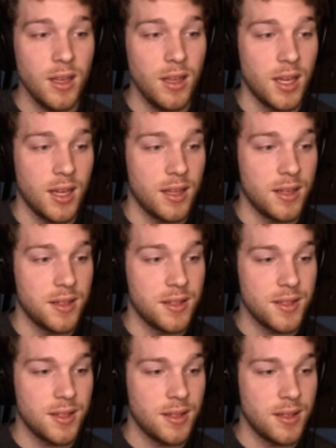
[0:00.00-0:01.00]

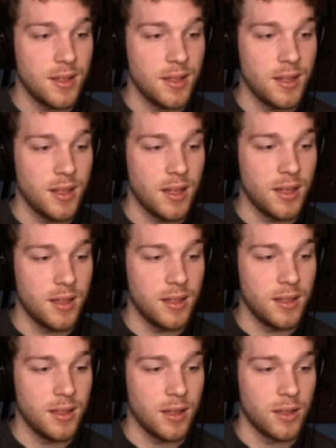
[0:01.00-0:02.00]
and
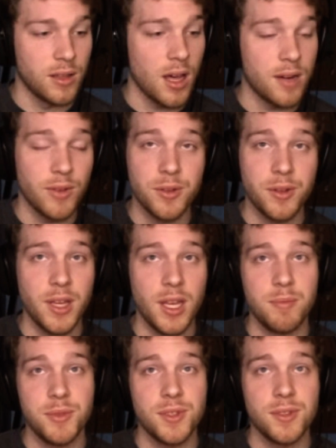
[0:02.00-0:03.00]
a lot of other
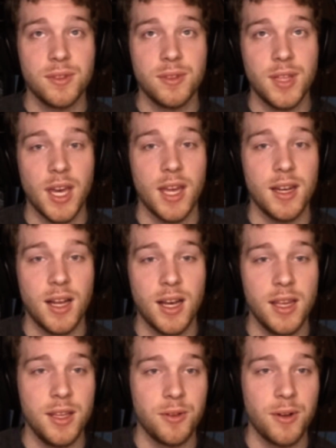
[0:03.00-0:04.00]
games that
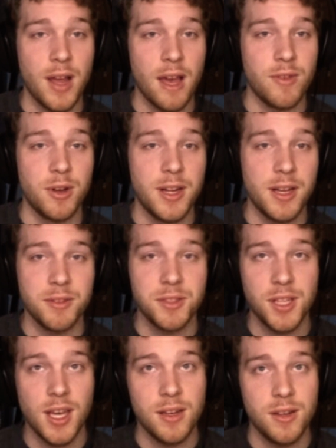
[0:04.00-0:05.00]
I either haven't
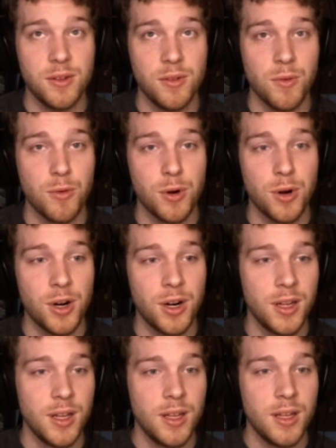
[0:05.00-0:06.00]
announced yet or
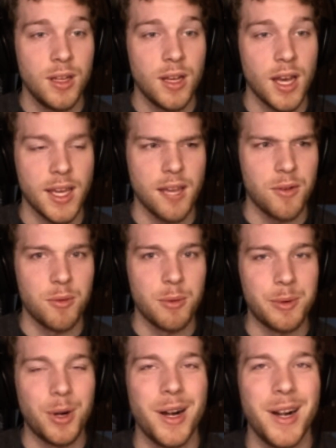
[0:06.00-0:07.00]
I can't
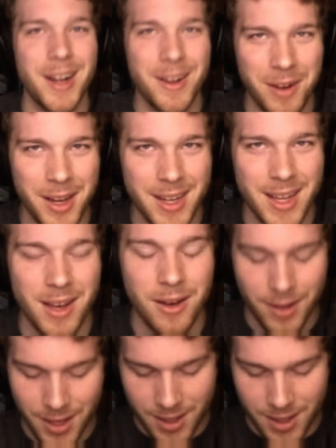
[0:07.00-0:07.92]
remember right now.